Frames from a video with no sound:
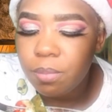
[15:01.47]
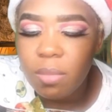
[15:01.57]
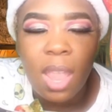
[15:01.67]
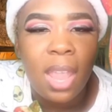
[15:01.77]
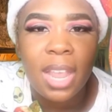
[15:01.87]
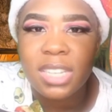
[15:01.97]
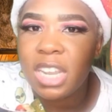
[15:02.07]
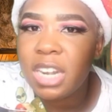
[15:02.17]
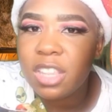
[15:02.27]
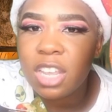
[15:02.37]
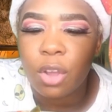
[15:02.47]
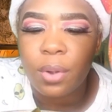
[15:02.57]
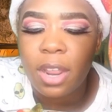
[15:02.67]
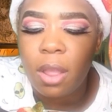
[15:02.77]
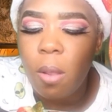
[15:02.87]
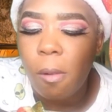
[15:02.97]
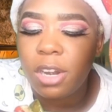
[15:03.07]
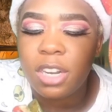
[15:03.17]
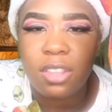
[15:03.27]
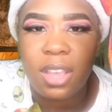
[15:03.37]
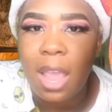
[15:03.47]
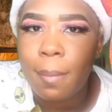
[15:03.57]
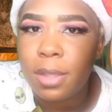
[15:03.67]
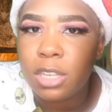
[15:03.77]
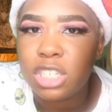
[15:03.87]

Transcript: in case anything go down, anything happen,